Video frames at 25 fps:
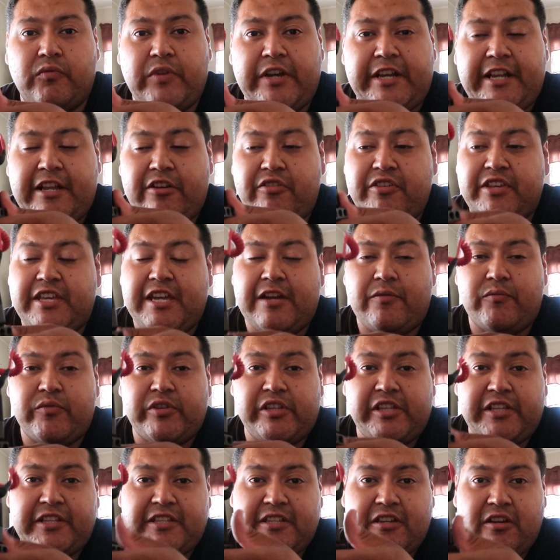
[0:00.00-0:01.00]
right now you can't
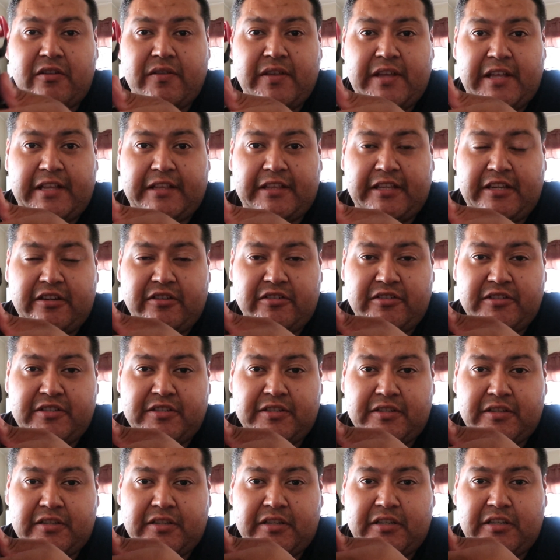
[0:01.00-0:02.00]
really tell that
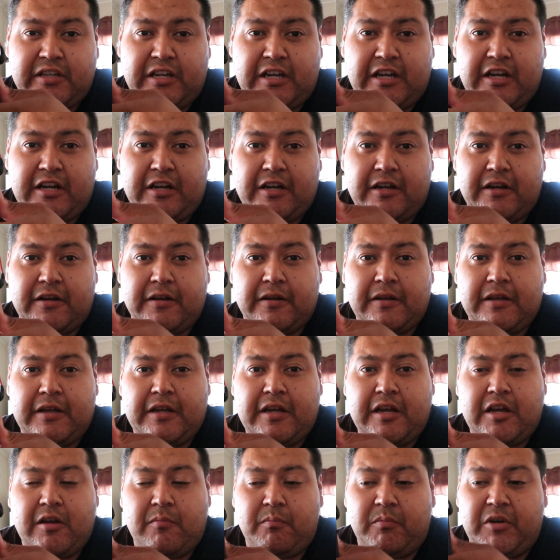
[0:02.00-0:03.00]
there's
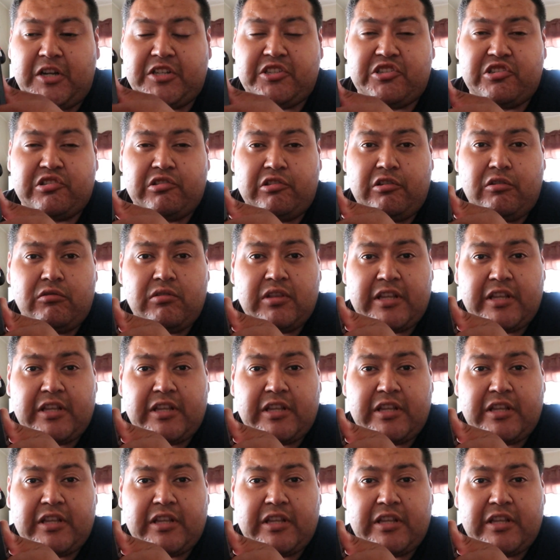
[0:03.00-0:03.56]
much low